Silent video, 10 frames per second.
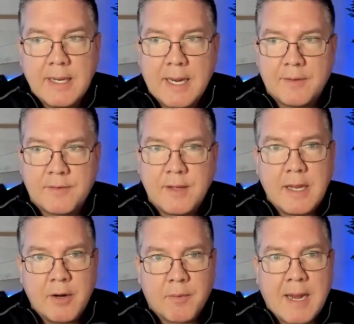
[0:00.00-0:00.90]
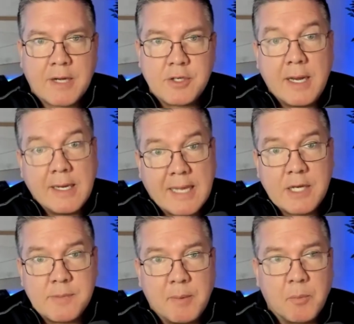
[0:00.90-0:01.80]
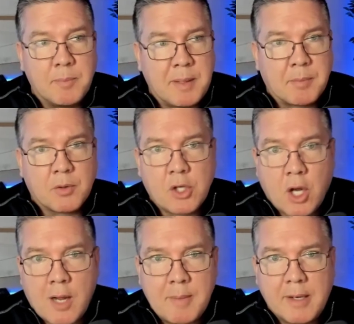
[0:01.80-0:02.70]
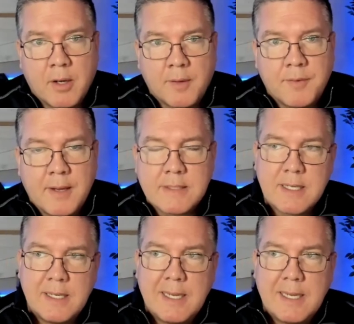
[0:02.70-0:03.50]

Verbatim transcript: It's the interaction, engagement when people comment on things.